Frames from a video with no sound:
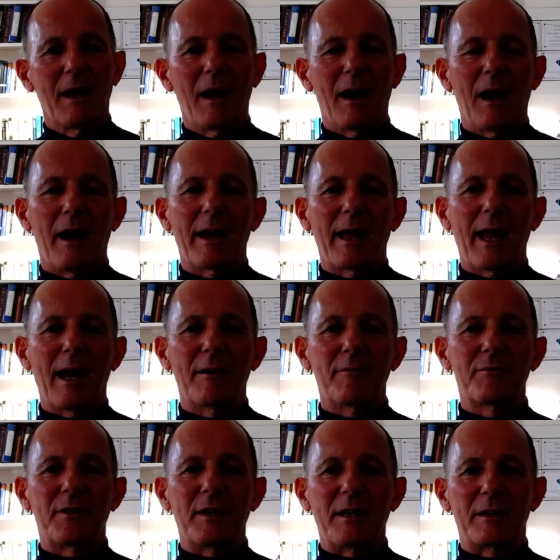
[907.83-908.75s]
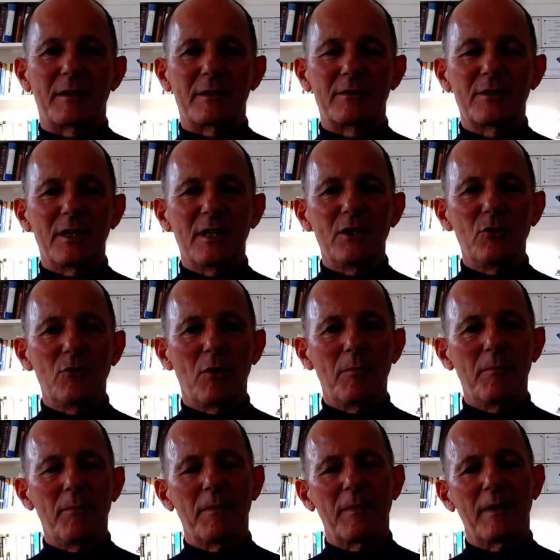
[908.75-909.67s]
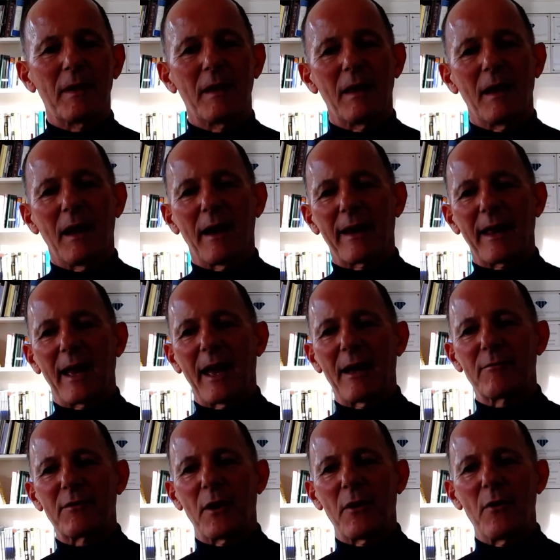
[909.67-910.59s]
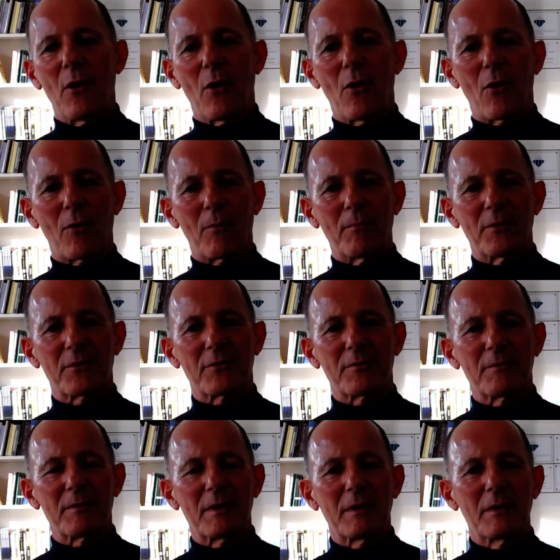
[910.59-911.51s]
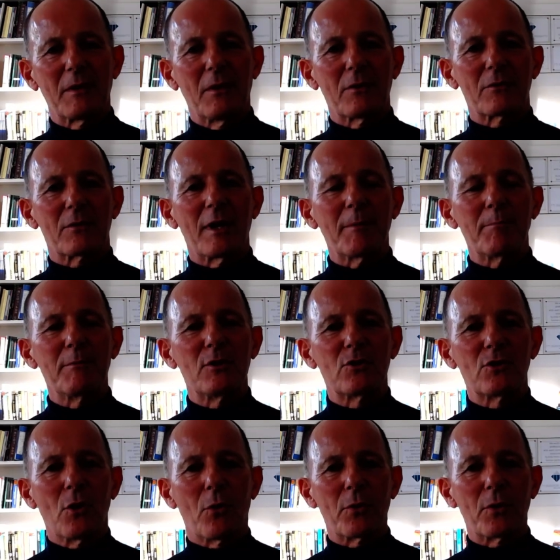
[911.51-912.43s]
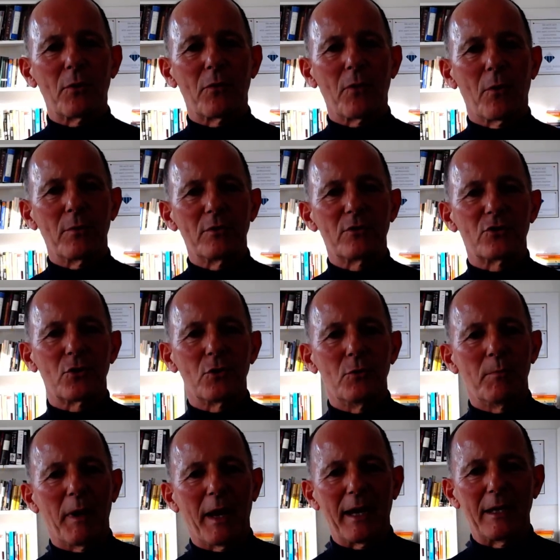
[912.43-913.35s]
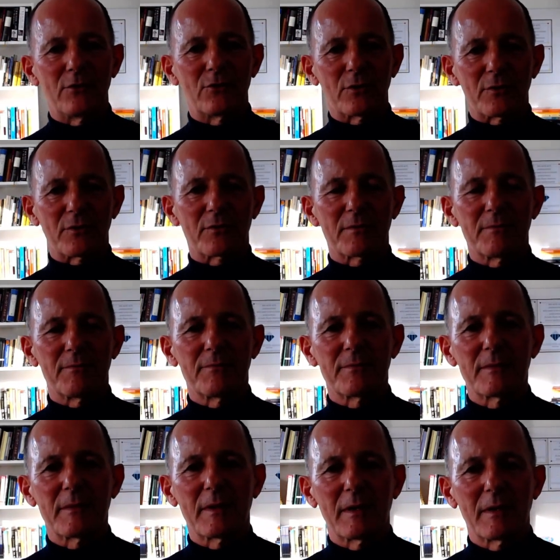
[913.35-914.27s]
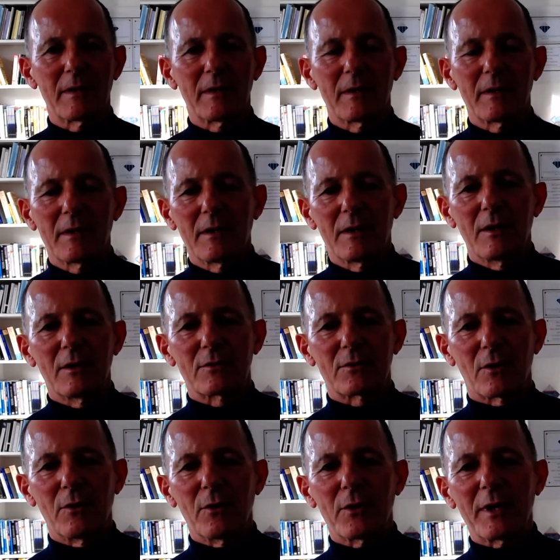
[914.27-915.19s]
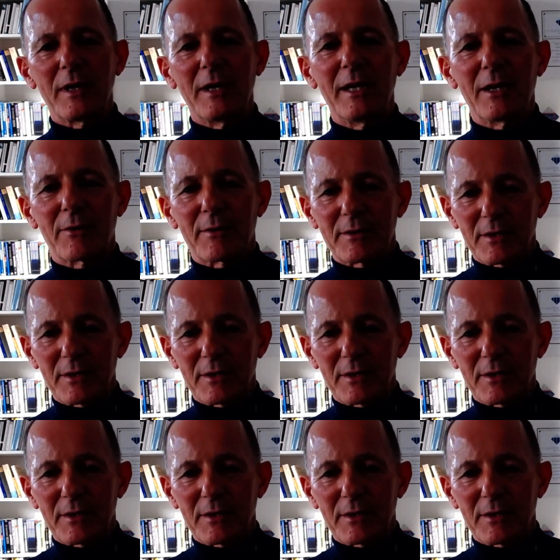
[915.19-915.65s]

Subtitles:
I have the continuum and I have the norms. So let me show you those 2 pages. So looking here at the